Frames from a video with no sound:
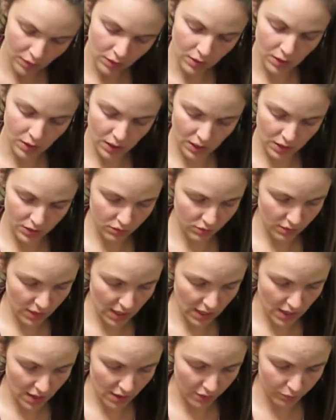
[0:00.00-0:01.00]
And I do
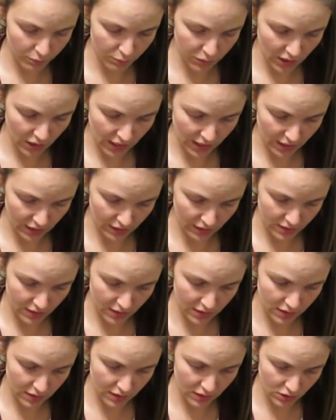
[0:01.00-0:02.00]
have
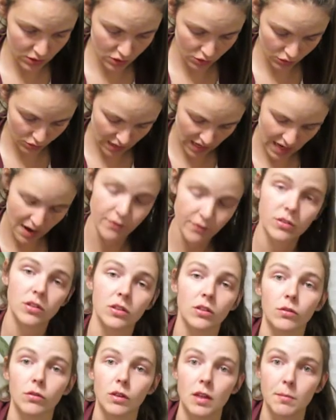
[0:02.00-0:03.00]
plans to have to
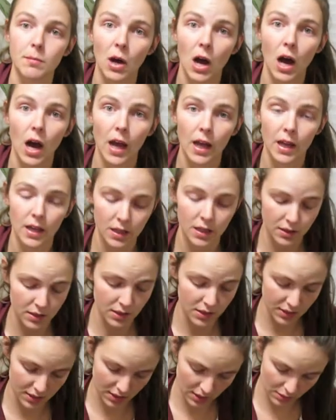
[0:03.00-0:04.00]
repot
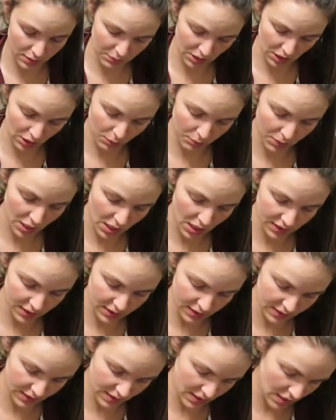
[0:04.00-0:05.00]
these into bigger pots
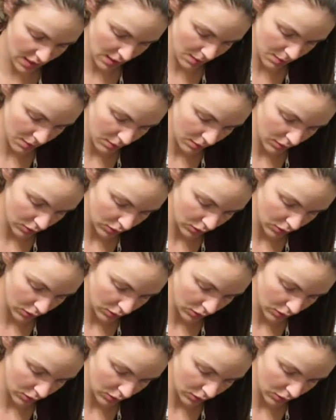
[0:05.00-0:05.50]
as they get